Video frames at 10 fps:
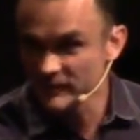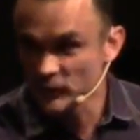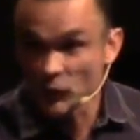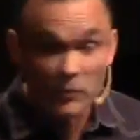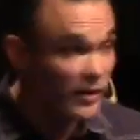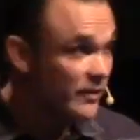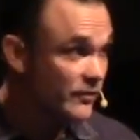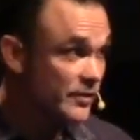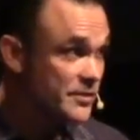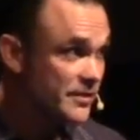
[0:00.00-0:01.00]
No more
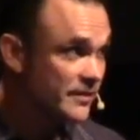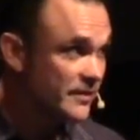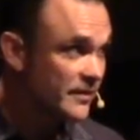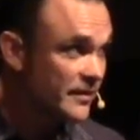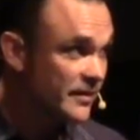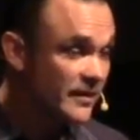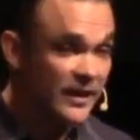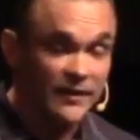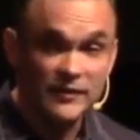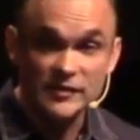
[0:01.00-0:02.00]
confusion.
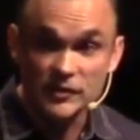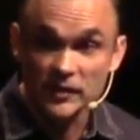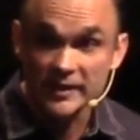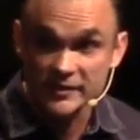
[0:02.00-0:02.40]
If it's good,